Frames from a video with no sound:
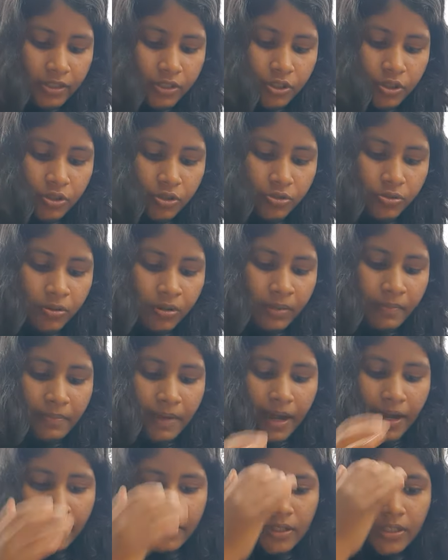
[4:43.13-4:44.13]
through
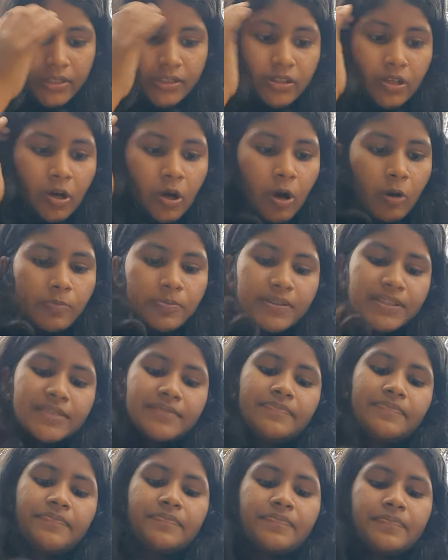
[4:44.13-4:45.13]
microscopes.
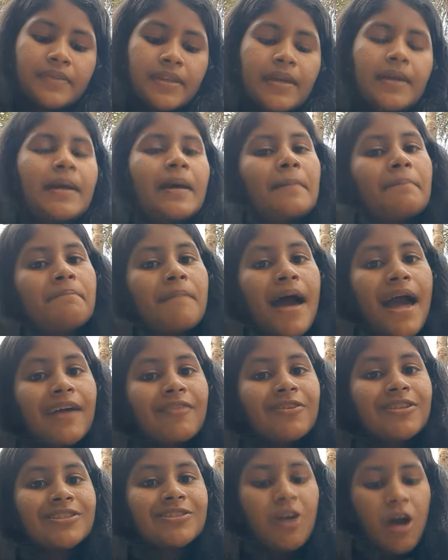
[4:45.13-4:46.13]

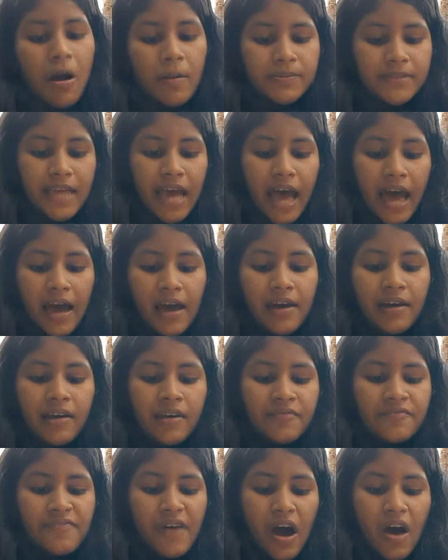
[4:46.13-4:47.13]
Microscopes are
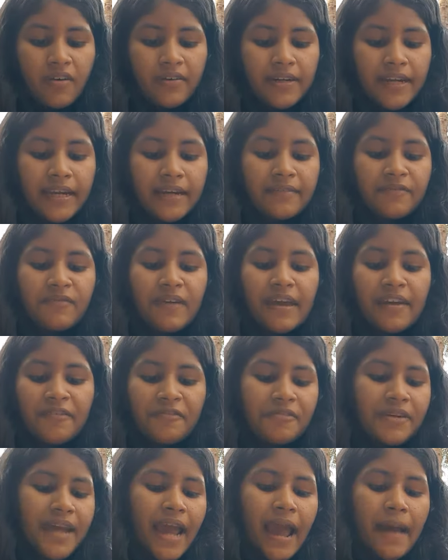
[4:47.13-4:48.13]
found in
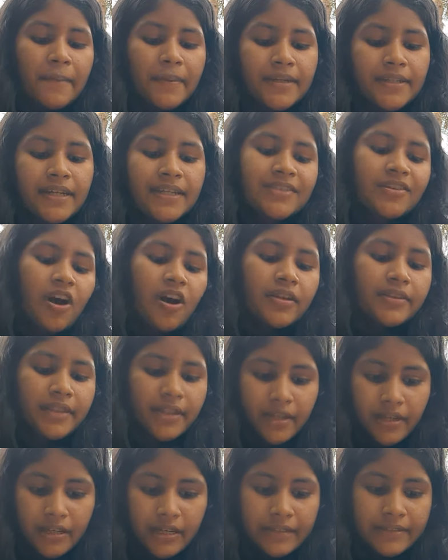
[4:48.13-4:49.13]
every habitat on
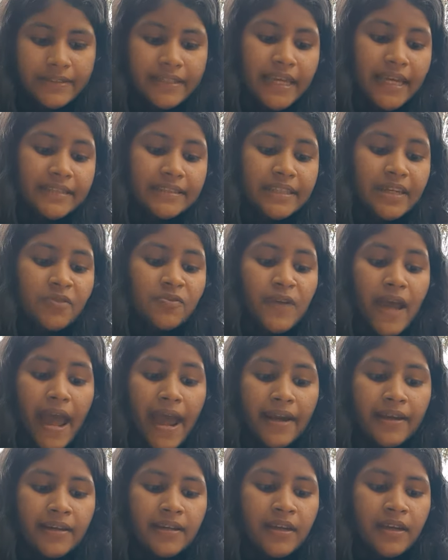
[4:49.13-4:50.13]
the earth. They live
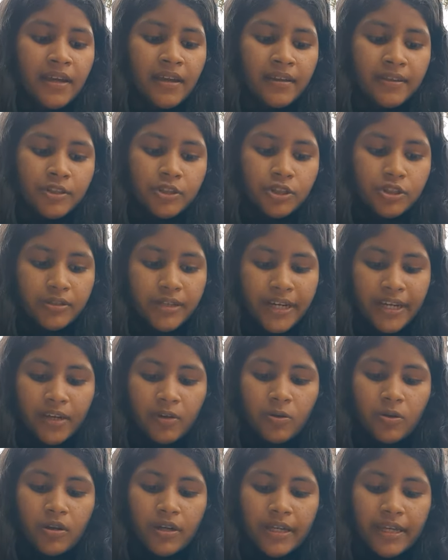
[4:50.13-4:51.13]
and
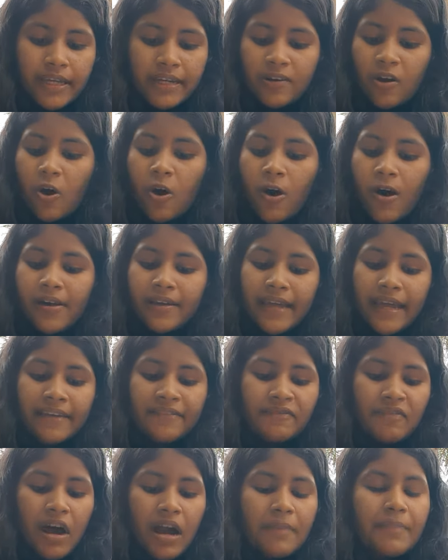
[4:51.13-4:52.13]
thrive in all
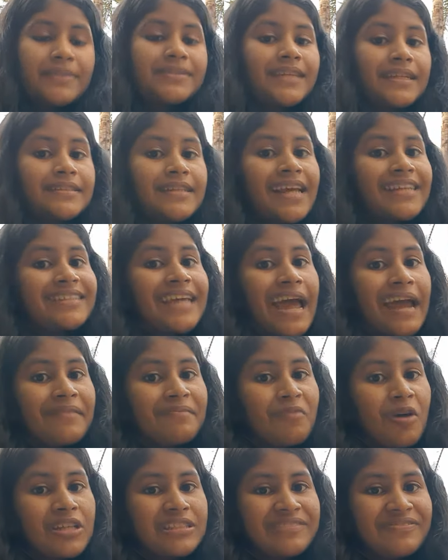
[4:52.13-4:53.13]
environments such as
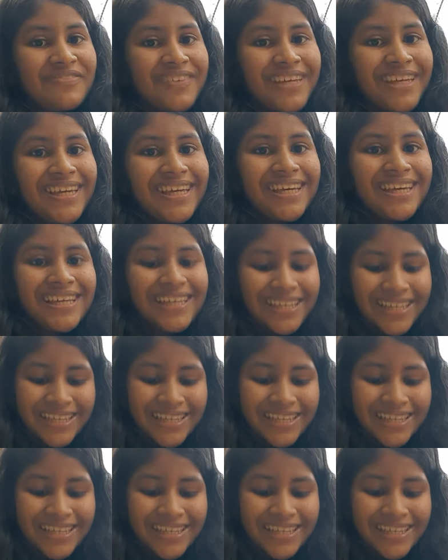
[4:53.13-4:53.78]
atmosphere,